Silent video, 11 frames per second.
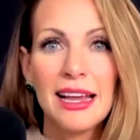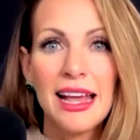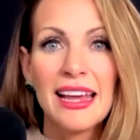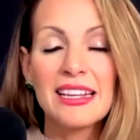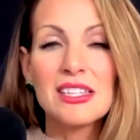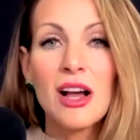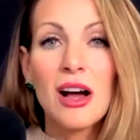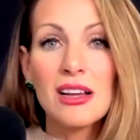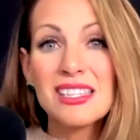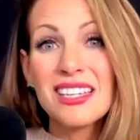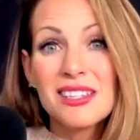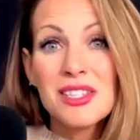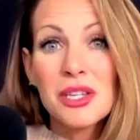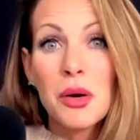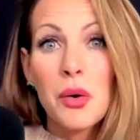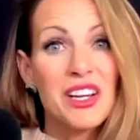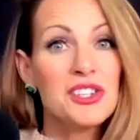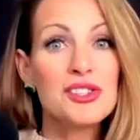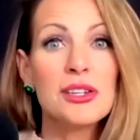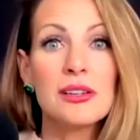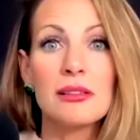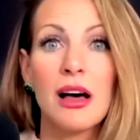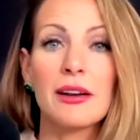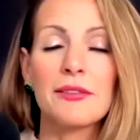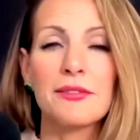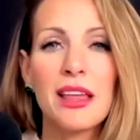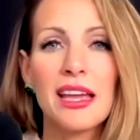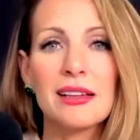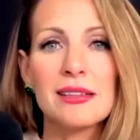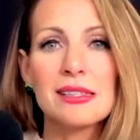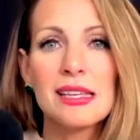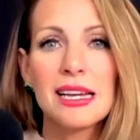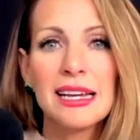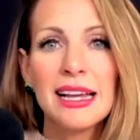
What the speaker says: And it's causing us to question a lot of things.